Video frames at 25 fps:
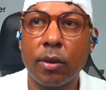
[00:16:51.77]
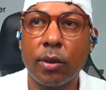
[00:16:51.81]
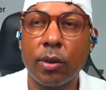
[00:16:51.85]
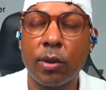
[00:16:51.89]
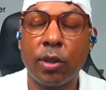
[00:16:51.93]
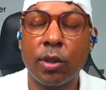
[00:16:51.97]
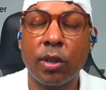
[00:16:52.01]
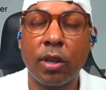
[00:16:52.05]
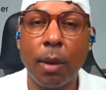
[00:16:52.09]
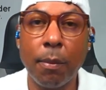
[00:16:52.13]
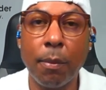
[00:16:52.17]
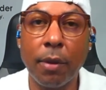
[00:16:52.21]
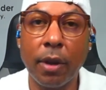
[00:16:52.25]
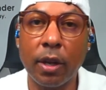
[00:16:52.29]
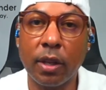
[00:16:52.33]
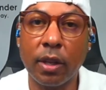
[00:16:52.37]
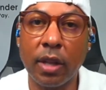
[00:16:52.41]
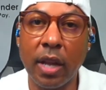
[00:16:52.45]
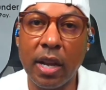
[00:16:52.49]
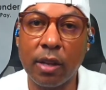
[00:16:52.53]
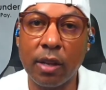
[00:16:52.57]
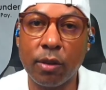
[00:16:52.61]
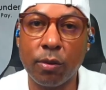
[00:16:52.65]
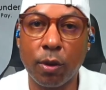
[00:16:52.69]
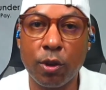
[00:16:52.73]
Some of the
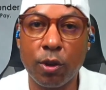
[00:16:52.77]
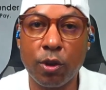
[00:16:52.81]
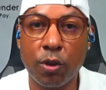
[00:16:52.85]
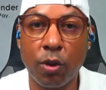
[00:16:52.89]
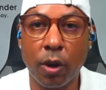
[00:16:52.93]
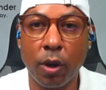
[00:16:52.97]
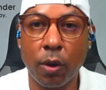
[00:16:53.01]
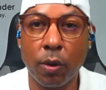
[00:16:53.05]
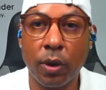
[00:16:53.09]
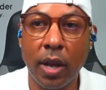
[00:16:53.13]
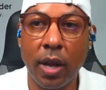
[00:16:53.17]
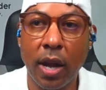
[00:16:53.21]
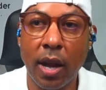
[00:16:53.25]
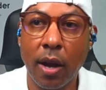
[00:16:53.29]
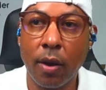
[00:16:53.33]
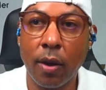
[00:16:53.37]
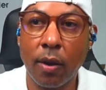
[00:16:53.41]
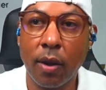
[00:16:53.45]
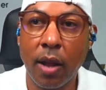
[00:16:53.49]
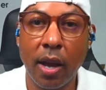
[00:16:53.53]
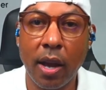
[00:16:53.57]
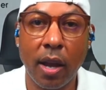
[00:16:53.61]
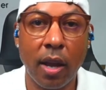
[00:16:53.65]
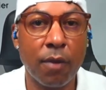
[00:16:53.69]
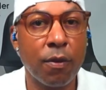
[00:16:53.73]
things will trickle
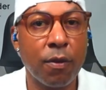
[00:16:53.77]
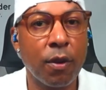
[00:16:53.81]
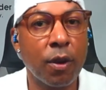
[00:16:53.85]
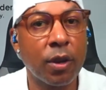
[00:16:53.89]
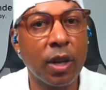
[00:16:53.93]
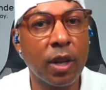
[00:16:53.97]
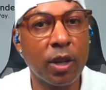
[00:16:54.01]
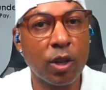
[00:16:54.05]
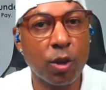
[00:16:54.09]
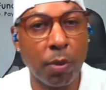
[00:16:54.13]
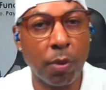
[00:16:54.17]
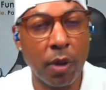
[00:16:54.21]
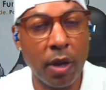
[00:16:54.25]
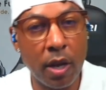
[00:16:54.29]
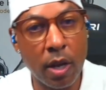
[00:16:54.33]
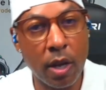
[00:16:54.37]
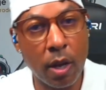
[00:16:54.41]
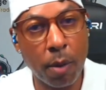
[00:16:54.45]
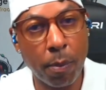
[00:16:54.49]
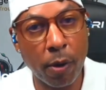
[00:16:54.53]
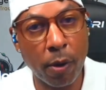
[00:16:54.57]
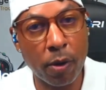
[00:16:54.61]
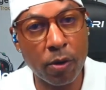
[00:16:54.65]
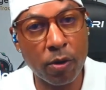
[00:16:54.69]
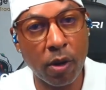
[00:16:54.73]
down. Like if you're disciplined in
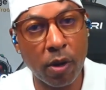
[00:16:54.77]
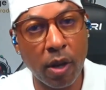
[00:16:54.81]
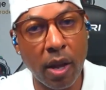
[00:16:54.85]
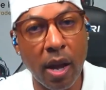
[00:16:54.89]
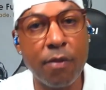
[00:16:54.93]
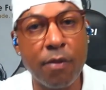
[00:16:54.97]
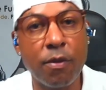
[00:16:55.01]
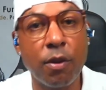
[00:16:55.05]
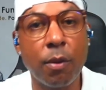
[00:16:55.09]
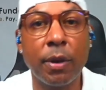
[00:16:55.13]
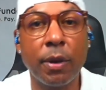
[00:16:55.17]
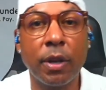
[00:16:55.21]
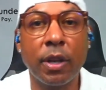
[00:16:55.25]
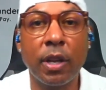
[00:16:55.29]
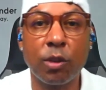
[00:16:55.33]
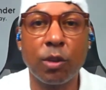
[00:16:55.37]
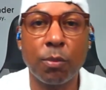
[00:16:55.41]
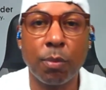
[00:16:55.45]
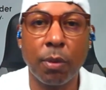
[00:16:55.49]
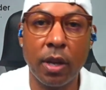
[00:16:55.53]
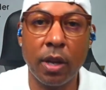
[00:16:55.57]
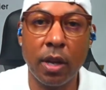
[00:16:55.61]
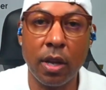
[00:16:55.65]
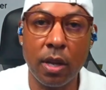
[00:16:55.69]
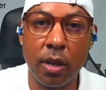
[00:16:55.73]
your personal life, you'll be
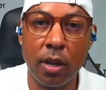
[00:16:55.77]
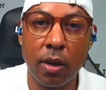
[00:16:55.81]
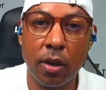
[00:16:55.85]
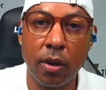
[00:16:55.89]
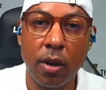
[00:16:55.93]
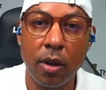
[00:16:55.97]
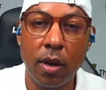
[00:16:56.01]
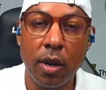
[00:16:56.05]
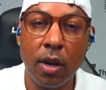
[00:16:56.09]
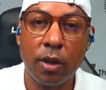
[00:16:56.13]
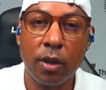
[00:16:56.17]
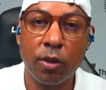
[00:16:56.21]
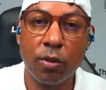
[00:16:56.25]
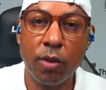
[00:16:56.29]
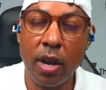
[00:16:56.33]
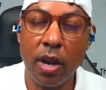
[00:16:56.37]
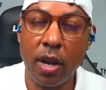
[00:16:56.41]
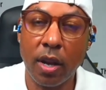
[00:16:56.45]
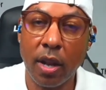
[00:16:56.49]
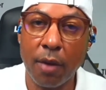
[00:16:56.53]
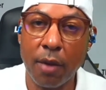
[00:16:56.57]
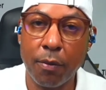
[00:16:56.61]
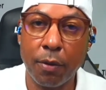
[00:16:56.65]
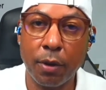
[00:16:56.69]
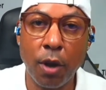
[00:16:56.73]
disciplined in your
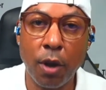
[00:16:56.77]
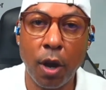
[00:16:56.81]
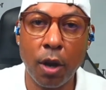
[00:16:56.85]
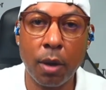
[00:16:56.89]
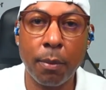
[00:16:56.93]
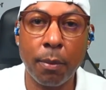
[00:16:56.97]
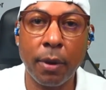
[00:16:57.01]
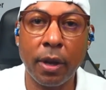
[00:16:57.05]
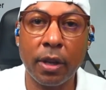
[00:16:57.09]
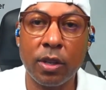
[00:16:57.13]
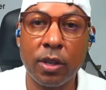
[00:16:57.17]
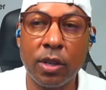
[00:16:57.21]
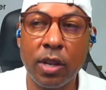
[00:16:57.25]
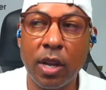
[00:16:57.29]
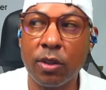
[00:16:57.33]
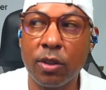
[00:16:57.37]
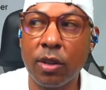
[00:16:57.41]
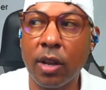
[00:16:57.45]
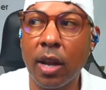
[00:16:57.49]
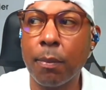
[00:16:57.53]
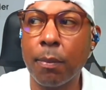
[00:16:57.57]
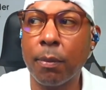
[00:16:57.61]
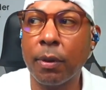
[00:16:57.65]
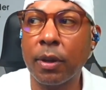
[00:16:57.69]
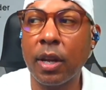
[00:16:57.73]
trading life. We talked about this
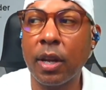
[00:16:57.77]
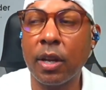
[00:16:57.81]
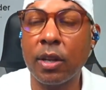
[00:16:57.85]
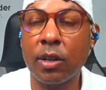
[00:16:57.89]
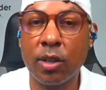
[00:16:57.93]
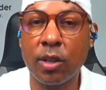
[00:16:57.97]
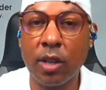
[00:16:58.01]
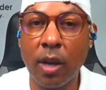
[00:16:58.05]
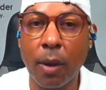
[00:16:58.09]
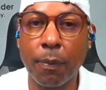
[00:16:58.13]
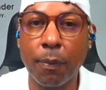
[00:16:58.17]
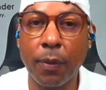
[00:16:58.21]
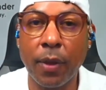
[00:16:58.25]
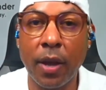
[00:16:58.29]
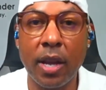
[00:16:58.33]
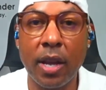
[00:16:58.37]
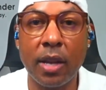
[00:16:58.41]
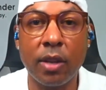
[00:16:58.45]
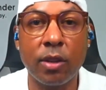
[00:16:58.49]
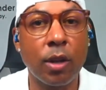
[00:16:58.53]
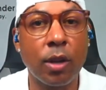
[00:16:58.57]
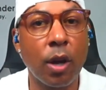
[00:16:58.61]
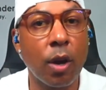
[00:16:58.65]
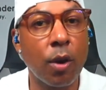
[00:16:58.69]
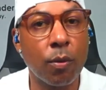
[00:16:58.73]
yesterday, but then some
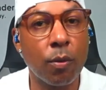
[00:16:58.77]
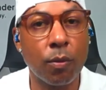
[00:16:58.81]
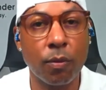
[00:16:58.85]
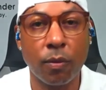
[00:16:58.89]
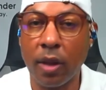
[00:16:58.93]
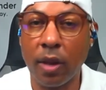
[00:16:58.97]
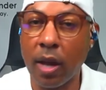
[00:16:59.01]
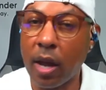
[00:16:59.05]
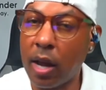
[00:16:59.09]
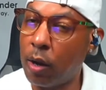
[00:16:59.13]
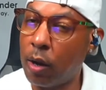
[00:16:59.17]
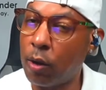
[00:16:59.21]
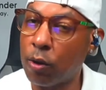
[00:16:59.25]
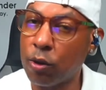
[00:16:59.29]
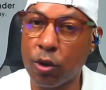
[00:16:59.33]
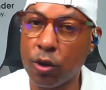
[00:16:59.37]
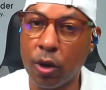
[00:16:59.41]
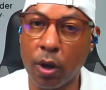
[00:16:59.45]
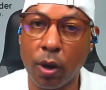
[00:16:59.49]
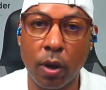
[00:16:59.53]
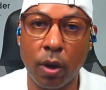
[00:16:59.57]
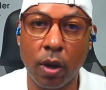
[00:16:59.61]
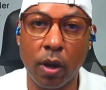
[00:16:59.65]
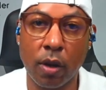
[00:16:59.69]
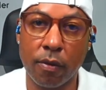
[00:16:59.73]
things don't
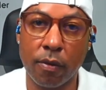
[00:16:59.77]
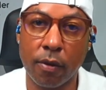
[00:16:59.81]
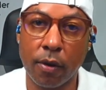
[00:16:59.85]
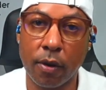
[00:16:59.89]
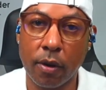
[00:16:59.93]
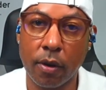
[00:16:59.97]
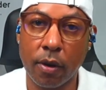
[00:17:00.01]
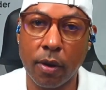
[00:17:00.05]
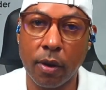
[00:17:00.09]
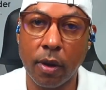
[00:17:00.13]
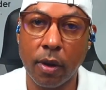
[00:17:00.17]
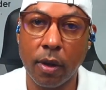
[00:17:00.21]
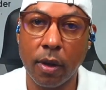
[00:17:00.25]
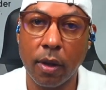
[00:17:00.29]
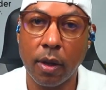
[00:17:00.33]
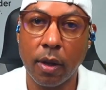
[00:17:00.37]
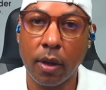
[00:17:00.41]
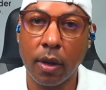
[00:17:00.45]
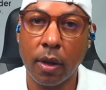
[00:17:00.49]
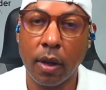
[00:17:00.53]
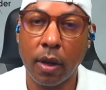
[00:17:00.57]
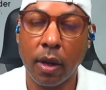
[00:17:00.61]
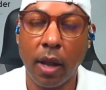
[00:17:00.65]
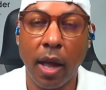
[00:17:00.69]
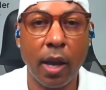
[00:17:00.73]
trickle over.
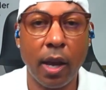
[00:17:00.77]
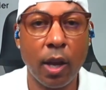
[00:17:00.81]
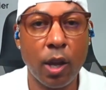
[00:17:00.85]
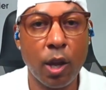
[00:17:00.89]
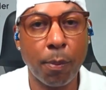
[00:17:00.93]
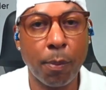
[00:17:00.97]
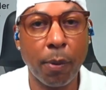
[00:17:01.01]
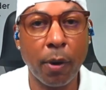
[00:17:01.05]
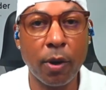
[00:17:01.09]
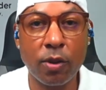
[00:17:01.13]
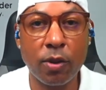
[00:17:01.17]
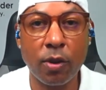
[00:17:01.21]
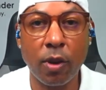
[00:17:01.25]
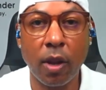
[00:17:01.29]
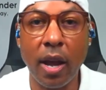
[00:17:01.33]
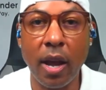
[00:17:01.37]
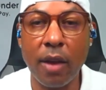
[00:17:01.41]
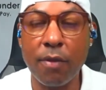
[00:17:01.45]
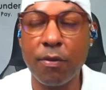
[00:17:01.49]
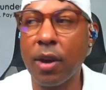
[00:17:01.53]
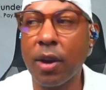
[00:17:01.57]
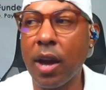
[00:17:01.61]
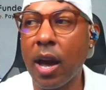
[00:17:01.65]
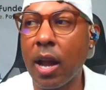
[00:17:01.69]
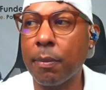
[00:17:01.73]
Like in your personal
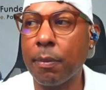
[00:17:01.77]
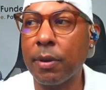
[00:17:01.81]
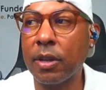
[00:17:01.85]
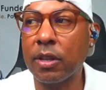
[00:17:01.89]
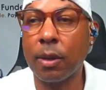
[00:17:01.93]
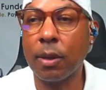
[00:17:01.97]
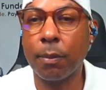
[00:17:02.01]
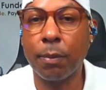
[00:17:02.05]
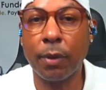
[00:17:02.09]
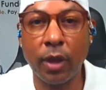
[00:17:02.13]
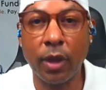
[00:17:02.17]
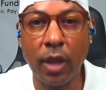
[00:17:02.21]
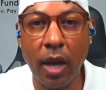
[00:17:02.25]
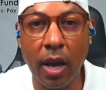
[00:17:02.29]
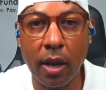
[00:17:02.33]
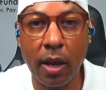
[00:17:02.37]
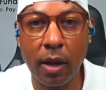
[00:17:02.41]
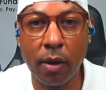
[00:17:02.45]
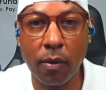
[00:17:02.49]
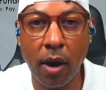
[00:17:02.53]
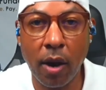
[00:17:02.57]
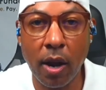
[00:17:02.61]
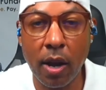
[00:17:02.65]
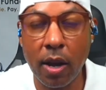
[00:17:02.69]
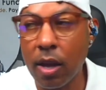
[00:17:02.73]
life, you got to be
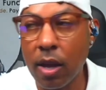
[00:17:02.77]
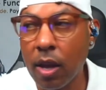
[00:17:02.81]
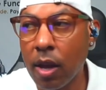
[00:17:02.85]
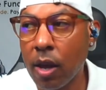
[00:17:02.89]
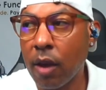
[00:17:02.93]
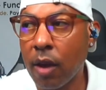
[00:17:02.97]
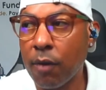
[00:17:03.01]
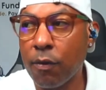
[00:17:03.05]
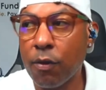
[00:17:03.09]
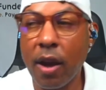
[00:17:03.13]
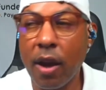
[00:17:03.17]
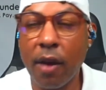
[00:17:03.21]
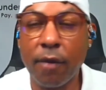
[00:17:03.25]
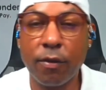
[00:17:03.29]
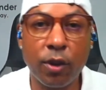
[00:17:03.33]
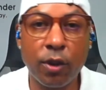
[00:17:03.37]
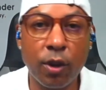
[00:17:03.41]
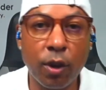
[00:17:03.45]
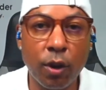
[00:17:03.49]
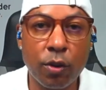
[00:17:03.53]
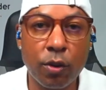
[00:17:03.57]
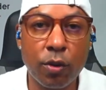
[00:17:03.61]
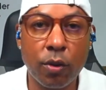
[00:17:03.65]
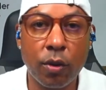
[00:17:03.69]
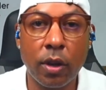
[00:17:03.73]
sympathetic, right? If you have
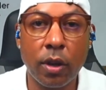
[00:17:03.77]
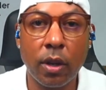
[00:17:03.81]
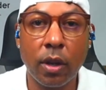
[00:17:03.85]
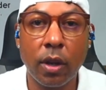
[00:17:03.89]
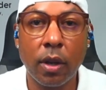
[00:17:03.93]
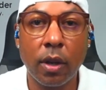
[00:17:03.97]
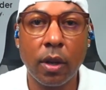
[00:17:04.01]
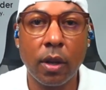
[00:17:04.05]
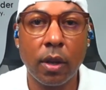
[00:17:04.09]
children,